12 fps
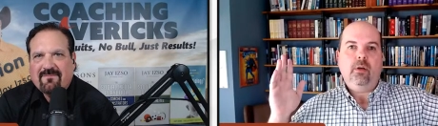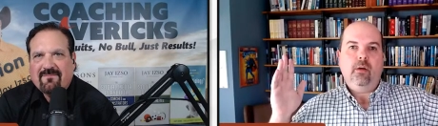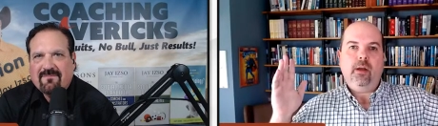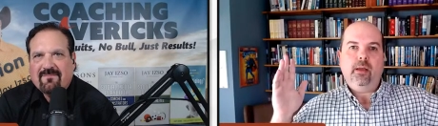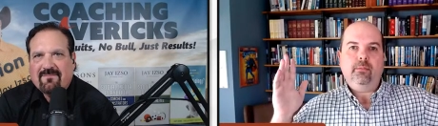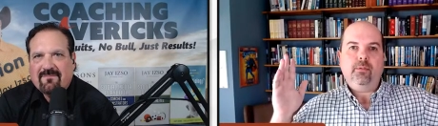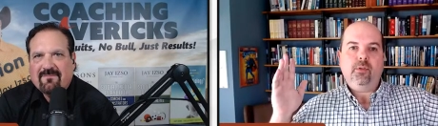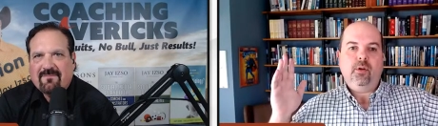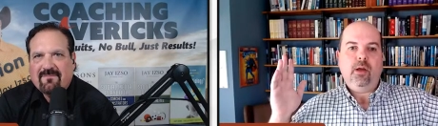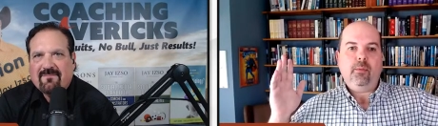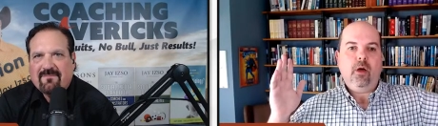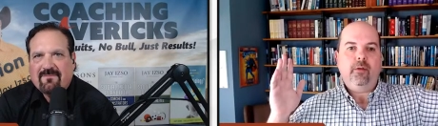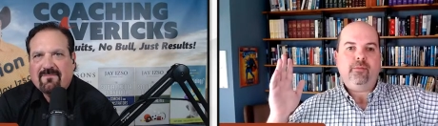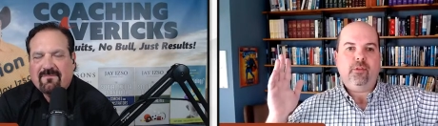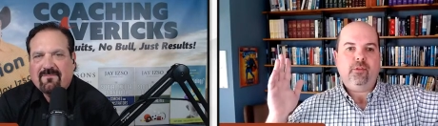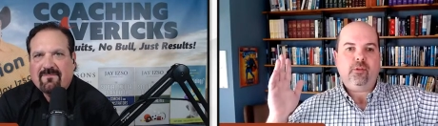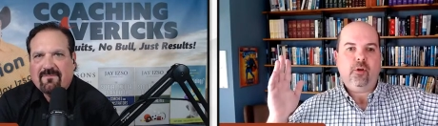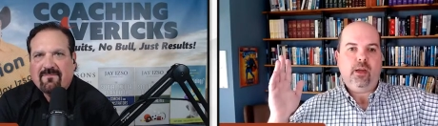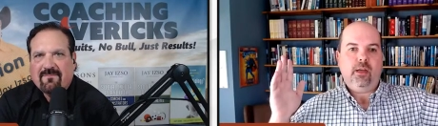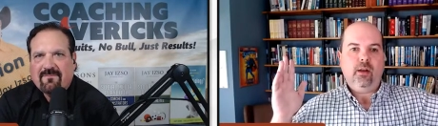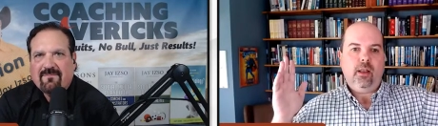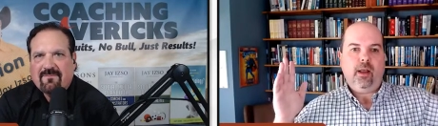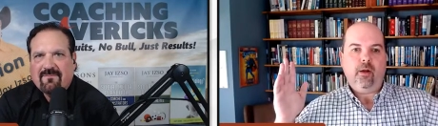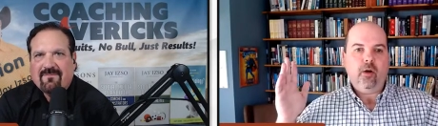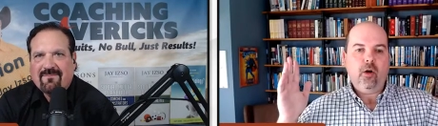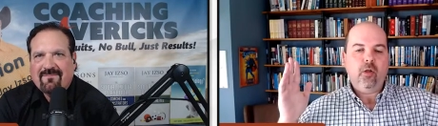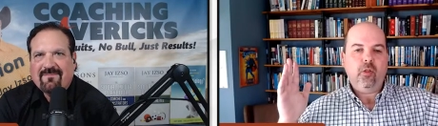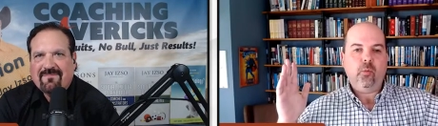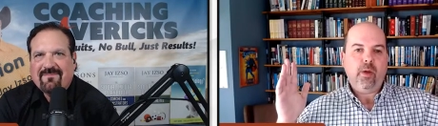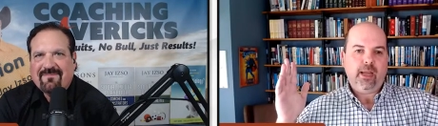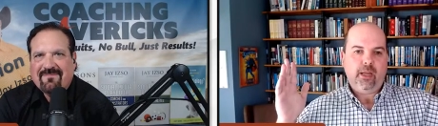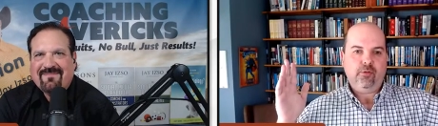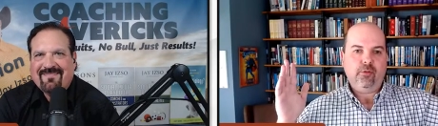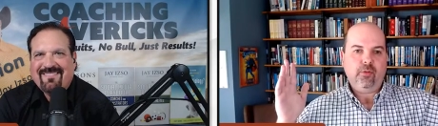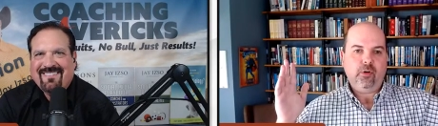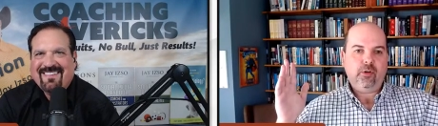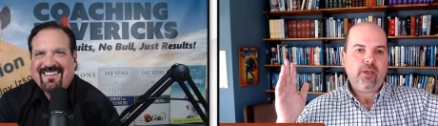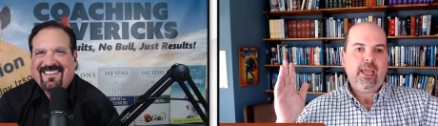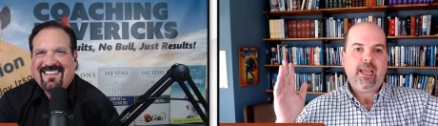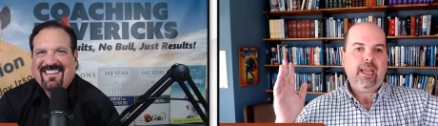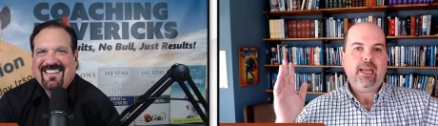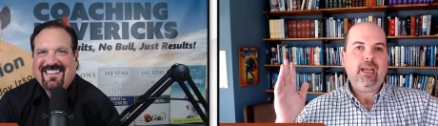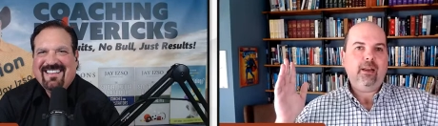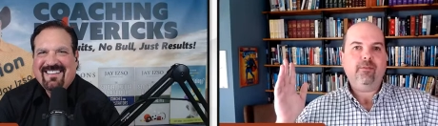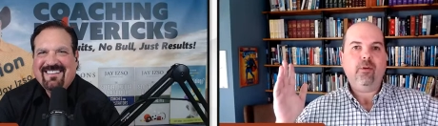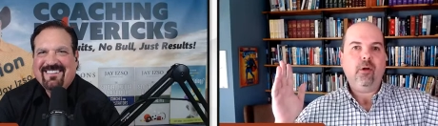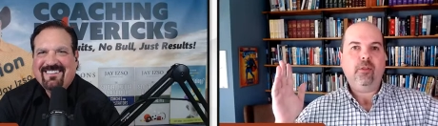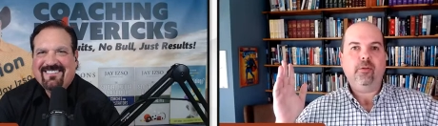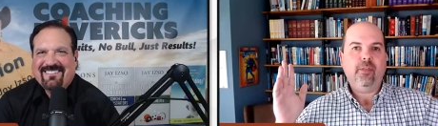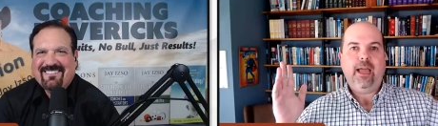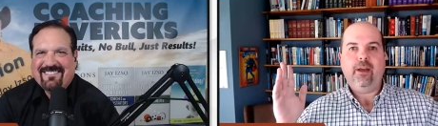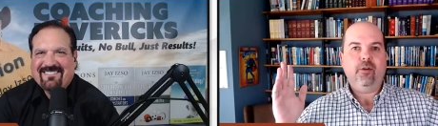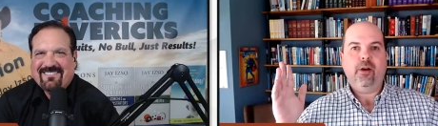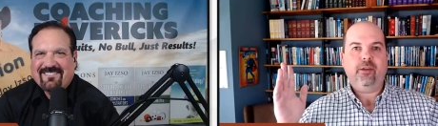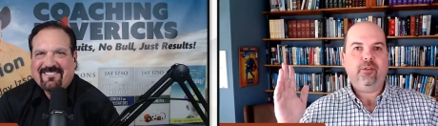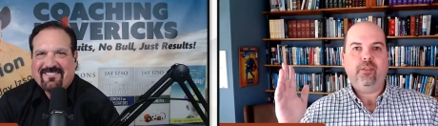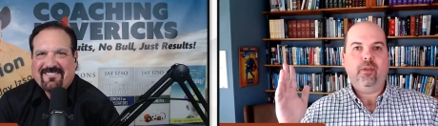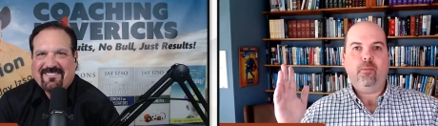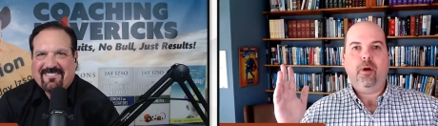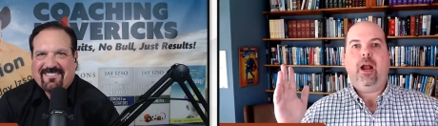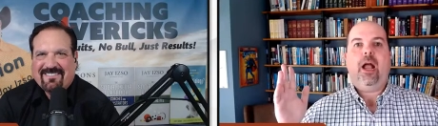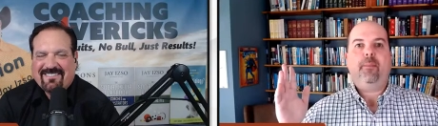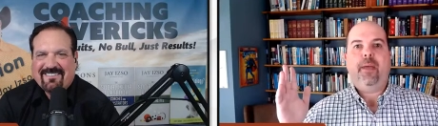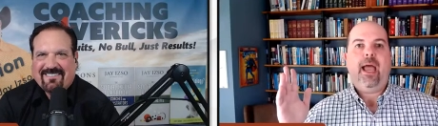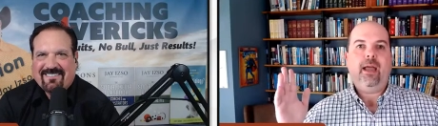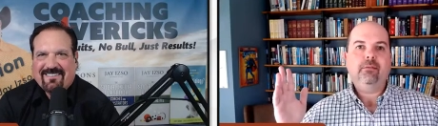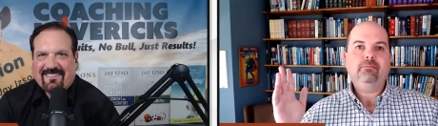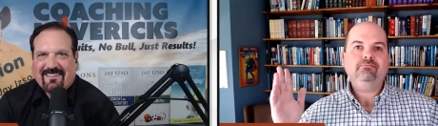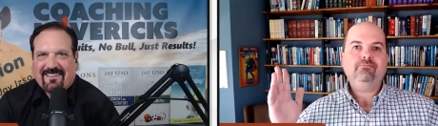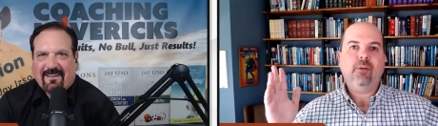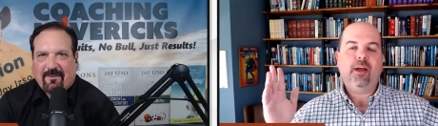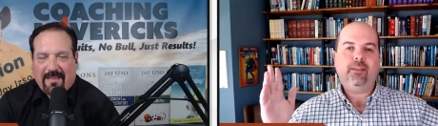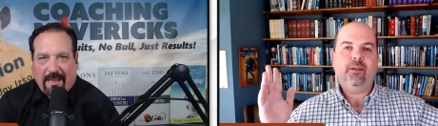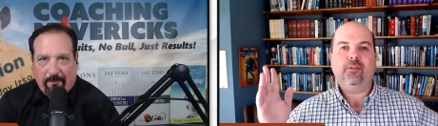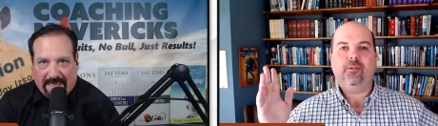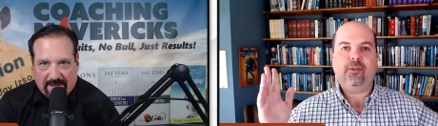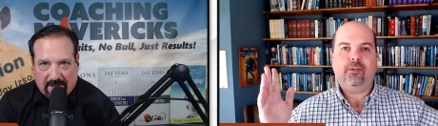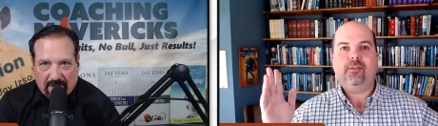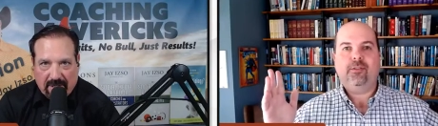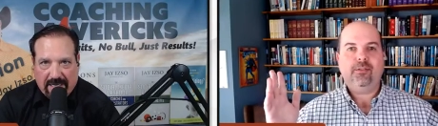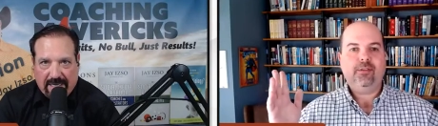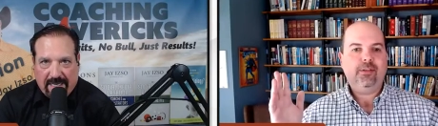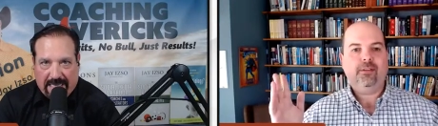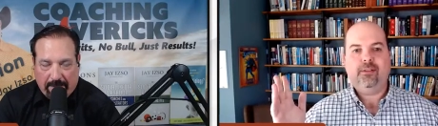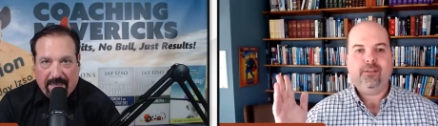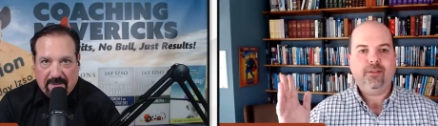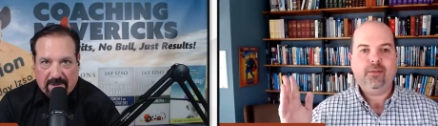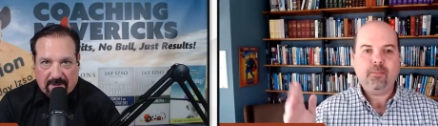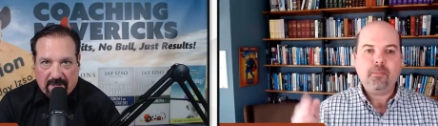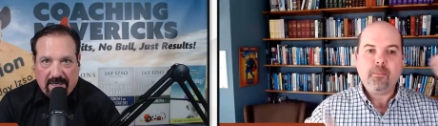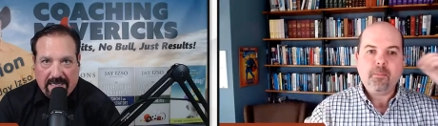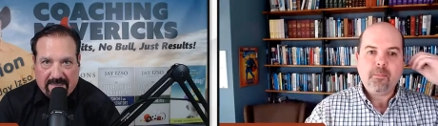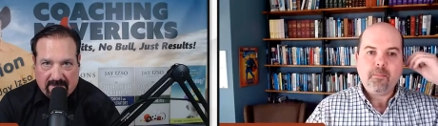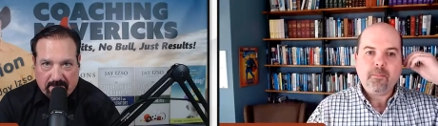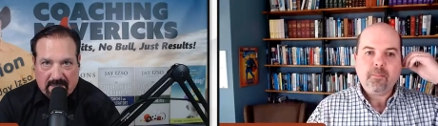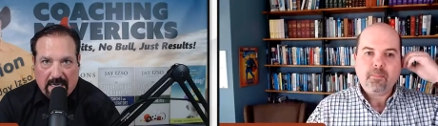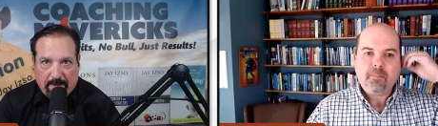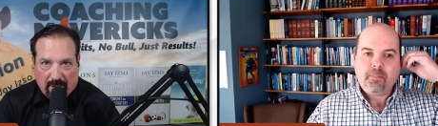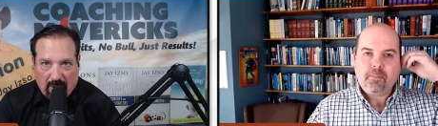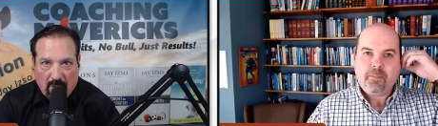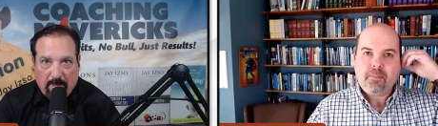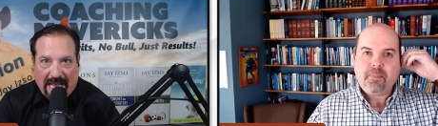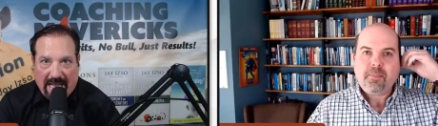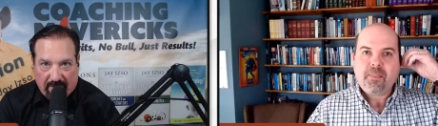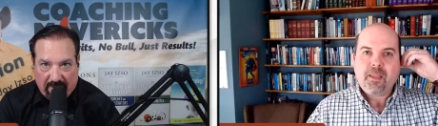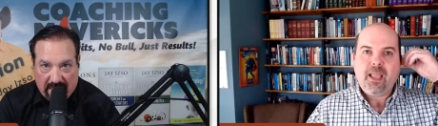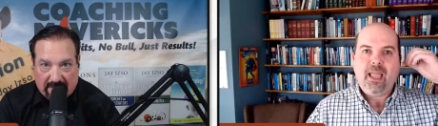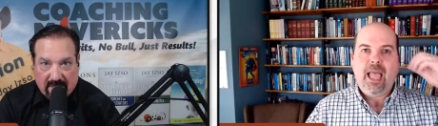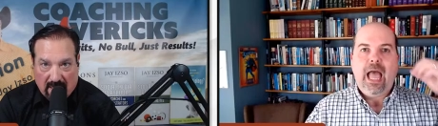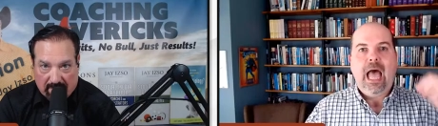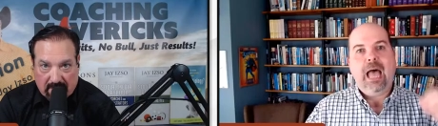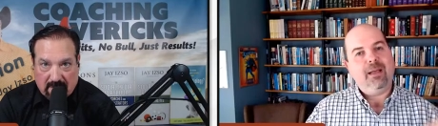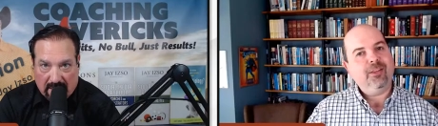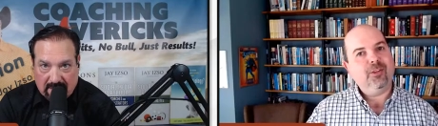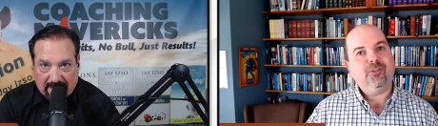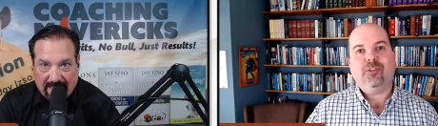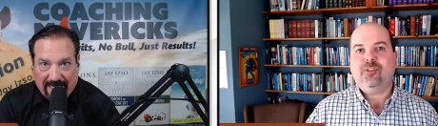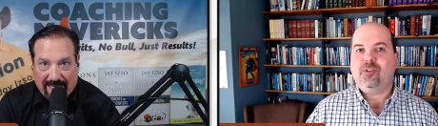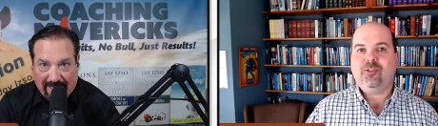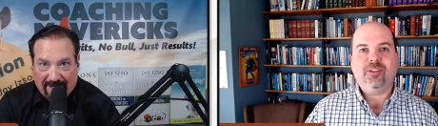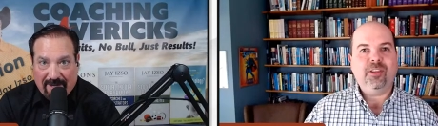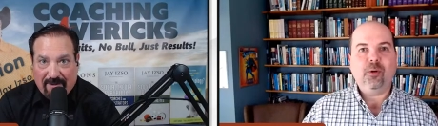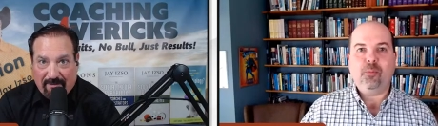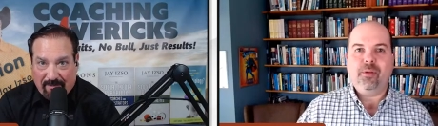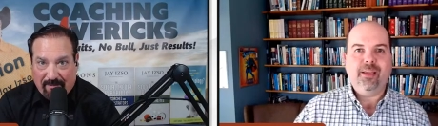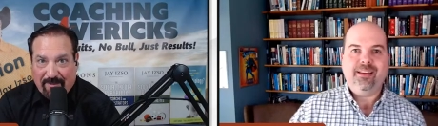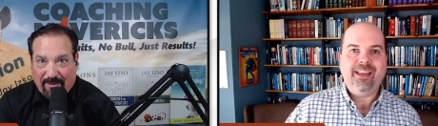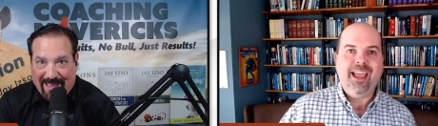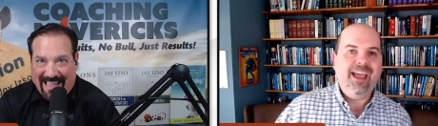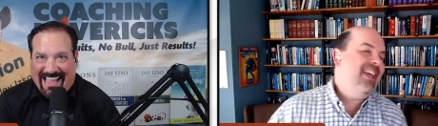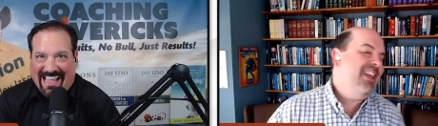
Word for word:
Speaker 1: okay so i'm off the screen like all the way introvert you can't get any farther that direction than where i'm at
Speaker 2: right that means just, you're gonna need that means you're gonna need some time alone after this uh, conversation just,
Speaker 1: just a little bit yeah